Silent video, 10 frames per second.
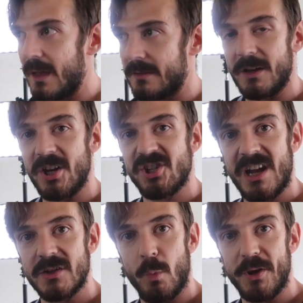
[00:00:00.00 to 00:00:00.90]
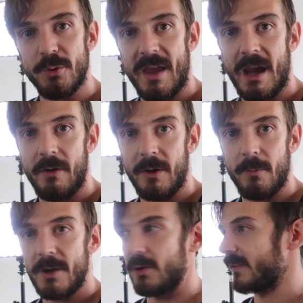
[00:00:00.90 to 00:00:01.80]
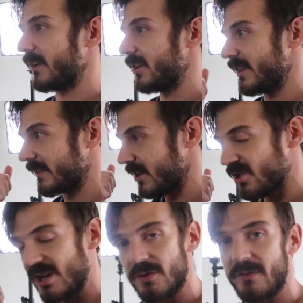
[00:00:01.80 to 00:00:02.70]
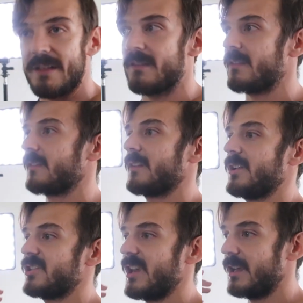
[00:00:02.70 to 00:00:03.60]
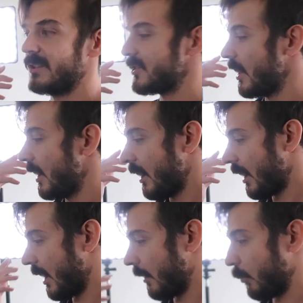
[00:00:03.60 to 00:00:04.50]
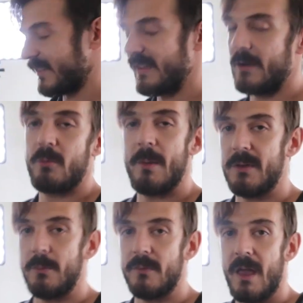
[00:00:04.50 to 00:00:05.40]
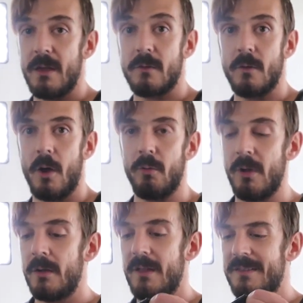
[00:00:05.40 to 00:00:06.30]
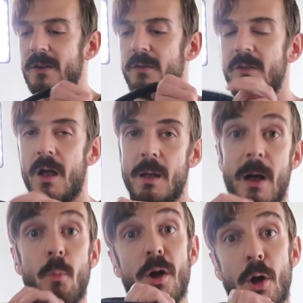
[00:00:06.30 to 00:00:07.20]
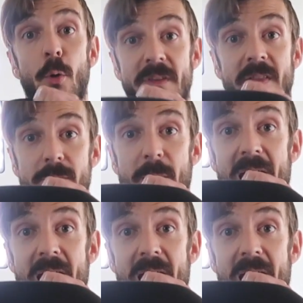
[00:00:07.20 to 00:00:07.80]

it's gonna change what you carry, right? It's gonna change your lenses, it's gonna change what sound equipment you take. So let's actually talk about what goes in this